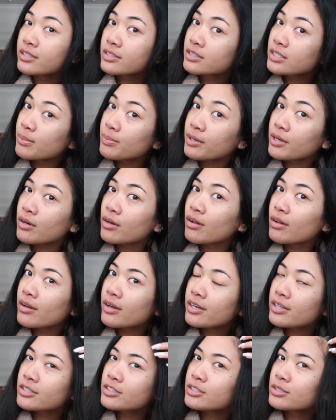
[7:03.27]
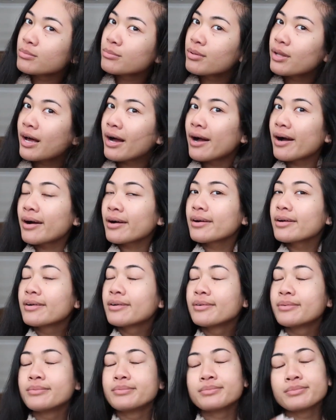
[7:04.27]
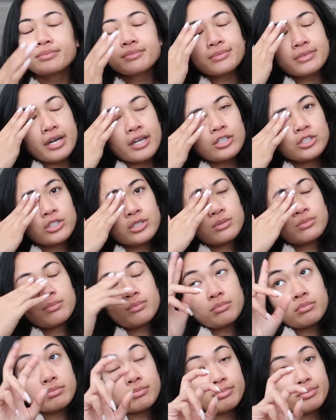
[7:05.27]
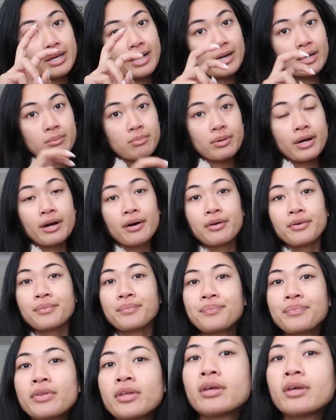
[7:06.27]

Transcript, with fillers: typical Asian black, Asian black brown.